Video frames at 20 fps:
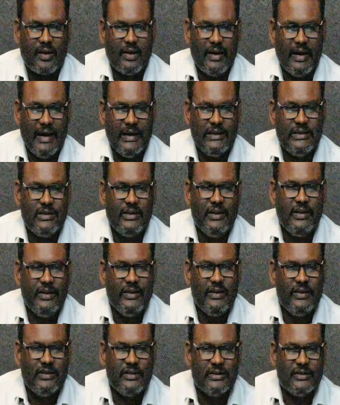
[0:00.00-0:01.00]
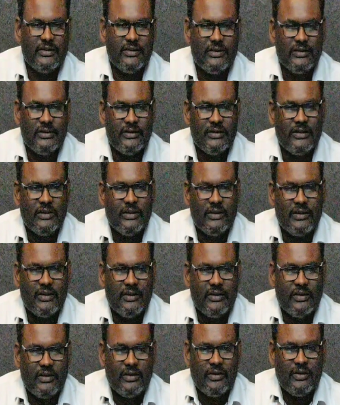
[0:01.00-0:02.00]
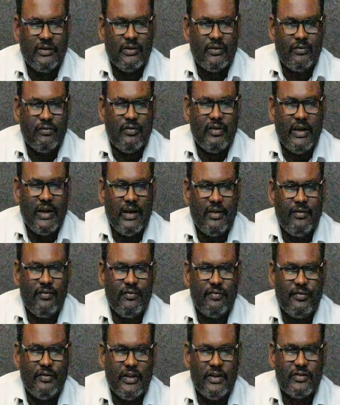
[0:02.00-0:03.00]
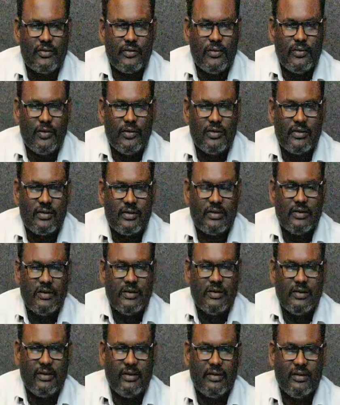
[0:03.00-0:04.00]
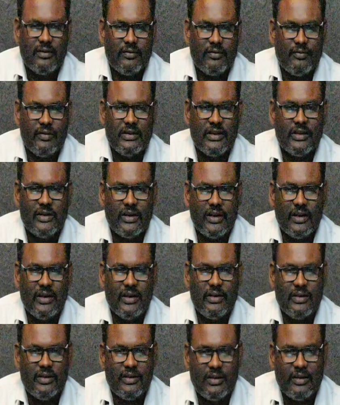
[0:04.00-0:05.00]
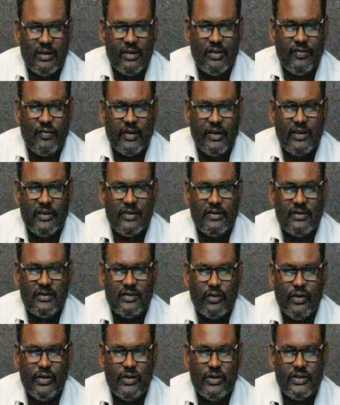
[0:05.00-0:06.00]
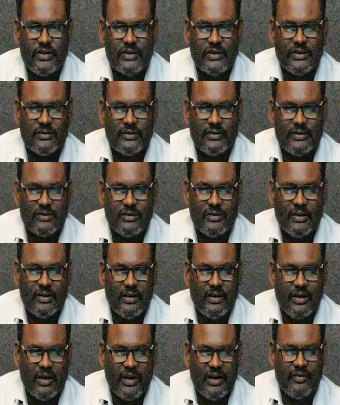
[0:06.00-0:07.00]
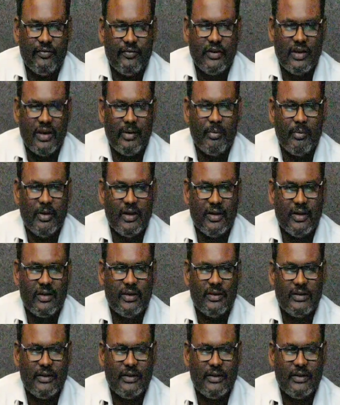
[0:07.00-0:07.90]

Actually, here we have discourse, within that reference, solution and phenomena,